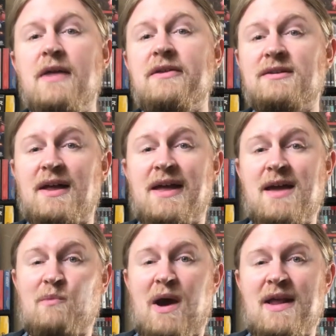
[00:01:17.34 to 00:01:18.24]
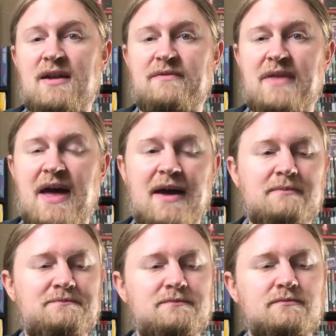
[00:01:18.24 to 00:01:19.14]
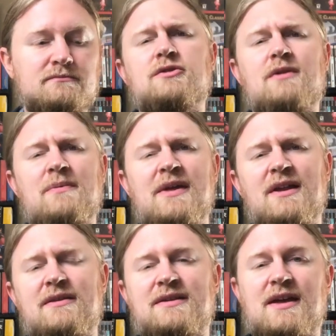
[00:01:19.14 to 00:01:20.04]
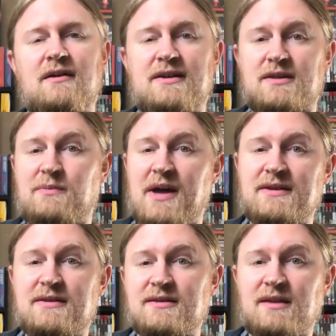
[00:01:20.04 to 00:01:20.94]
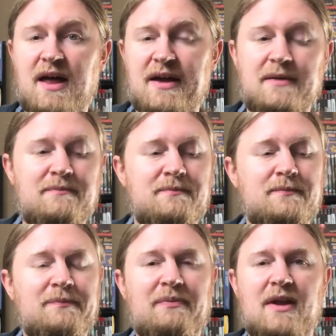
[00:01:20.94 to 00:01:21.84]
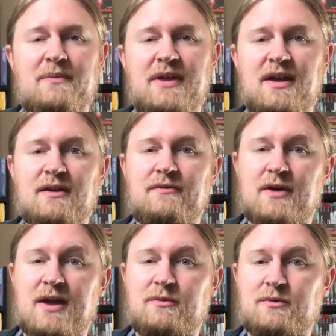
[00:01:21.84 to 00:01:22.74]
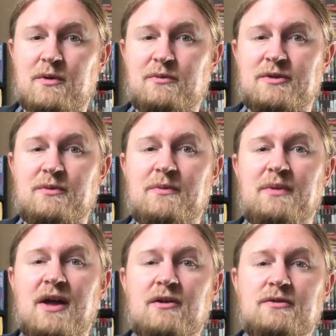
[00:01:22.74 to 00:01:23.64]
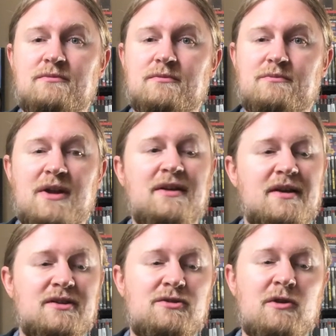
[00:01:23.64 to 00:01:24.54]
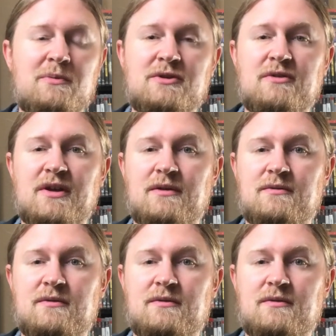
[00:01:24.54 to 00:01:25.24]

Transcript: this line came right out of that. So when I'm thinking of the scale as it applies to this line, I'm thinking of, okay, so we play our pentatonics in 2 note per string,